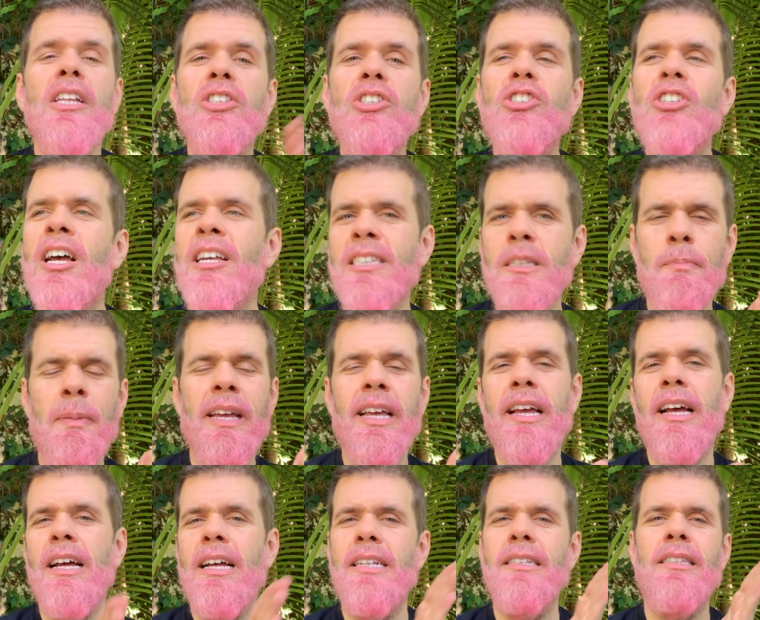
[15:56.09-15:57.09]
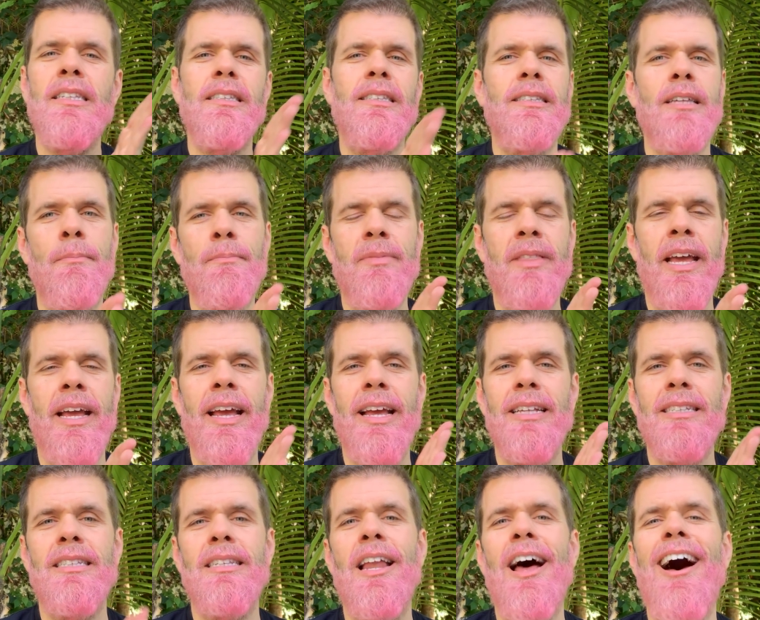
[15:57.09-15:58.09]
Just because something
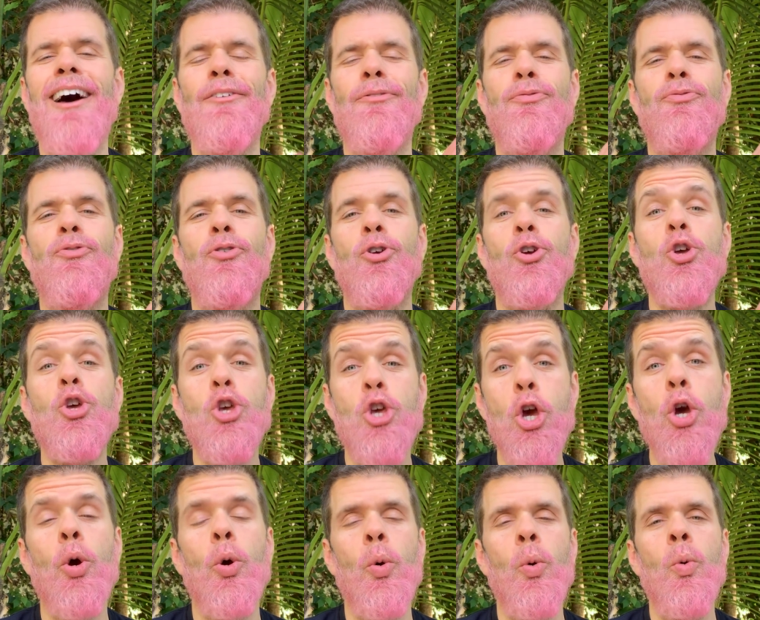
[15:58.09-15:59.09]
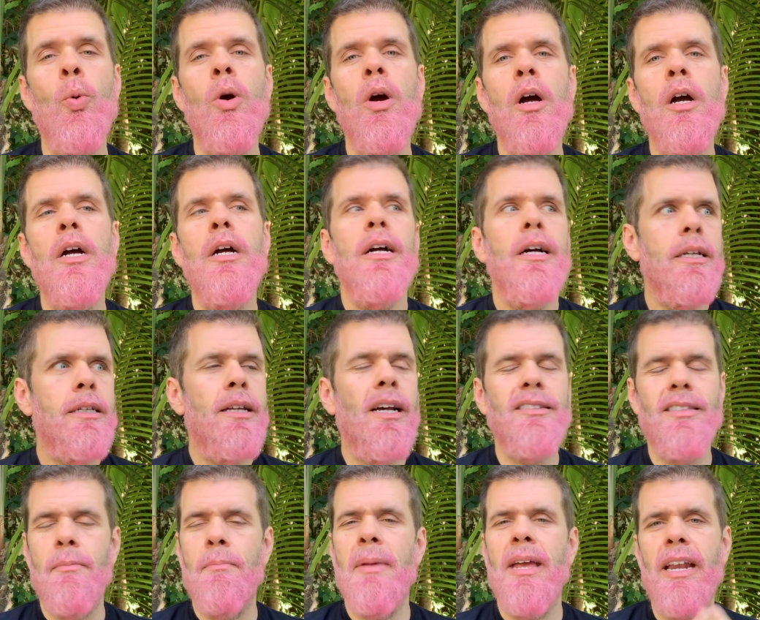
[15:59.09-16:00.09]
is not for you
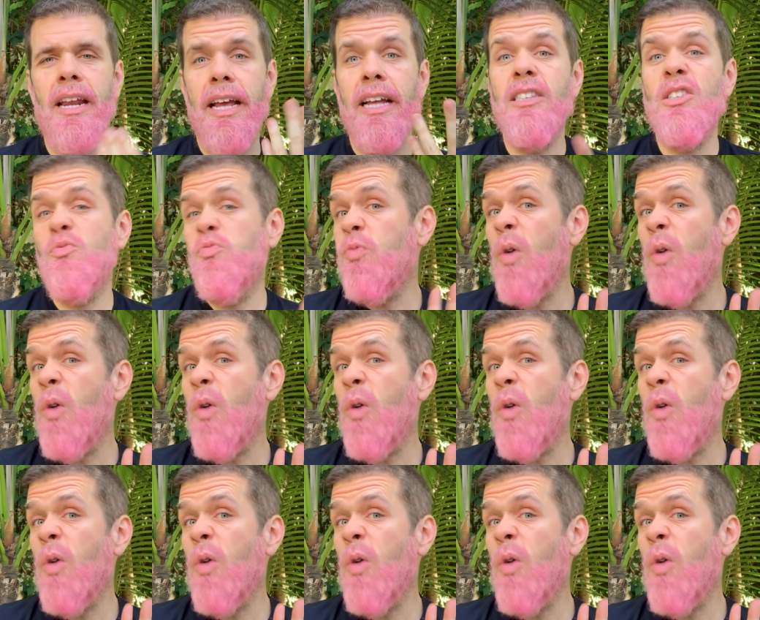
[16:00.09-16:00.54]
doesn't mean it's